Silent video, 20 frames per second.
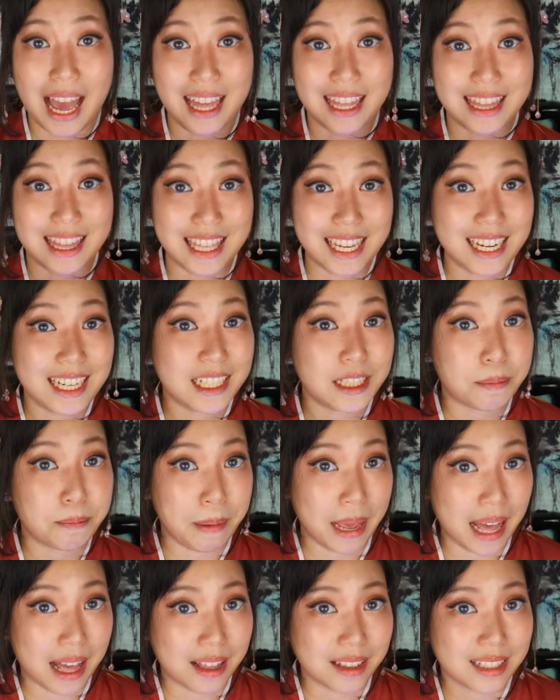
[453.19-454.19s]
these
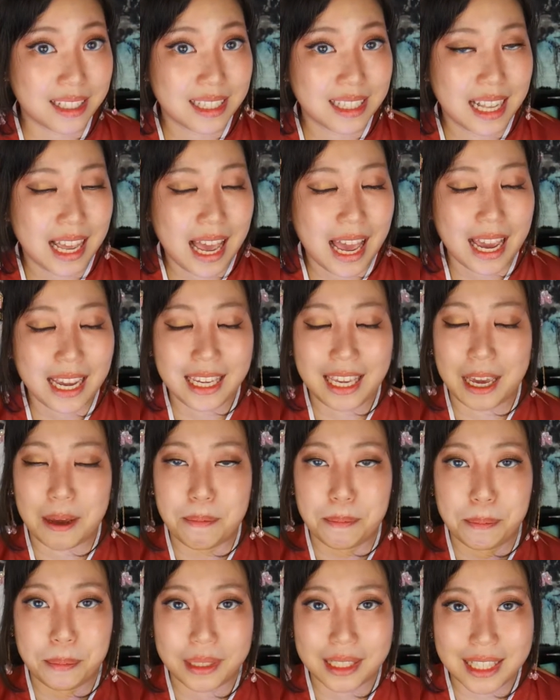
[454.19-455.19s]
bells
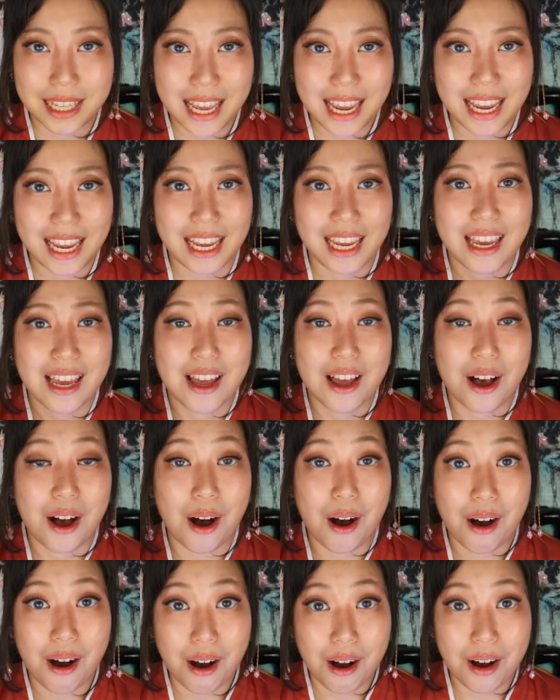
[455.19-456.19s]
can play
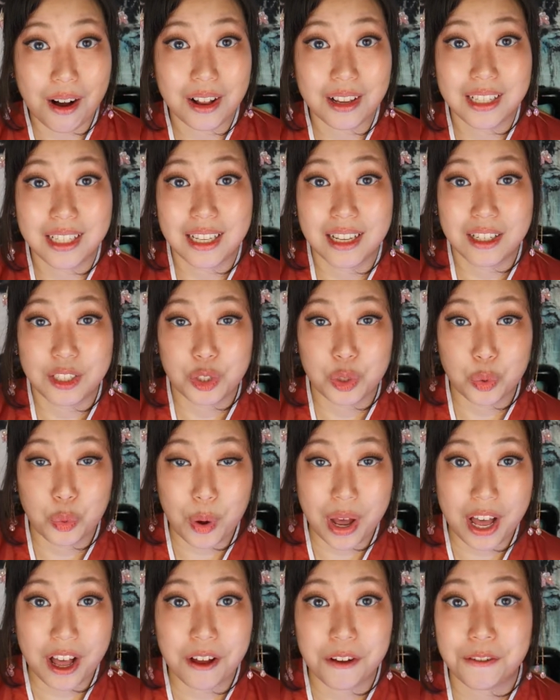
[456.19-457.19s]
all
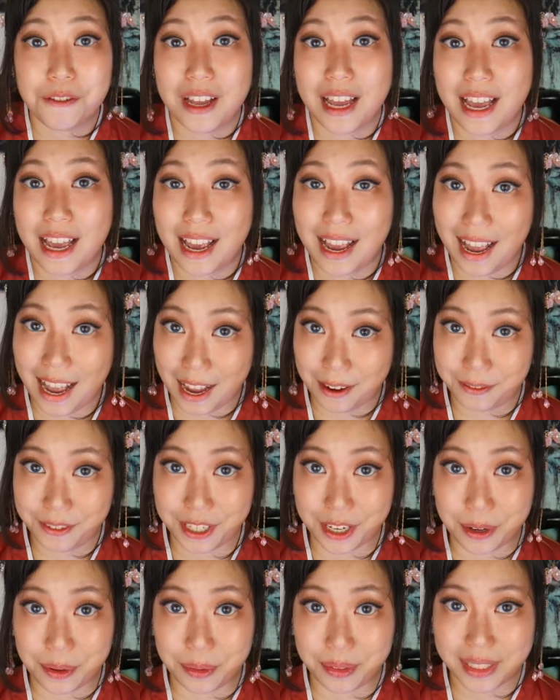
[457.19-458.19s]
12
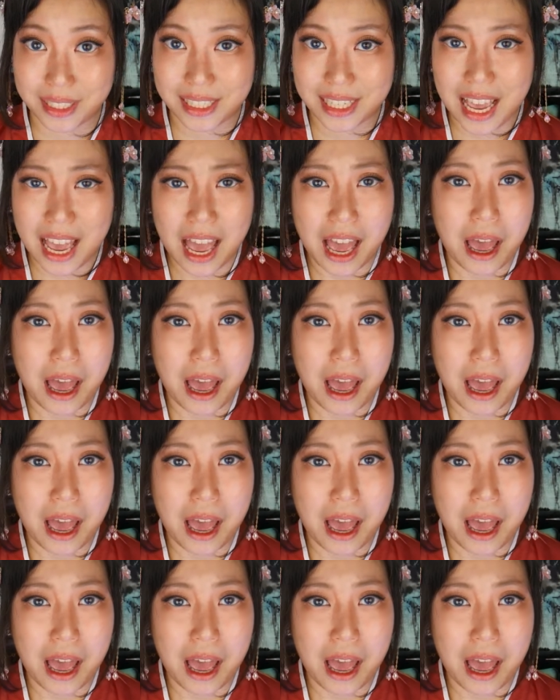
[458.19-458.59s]
halftones,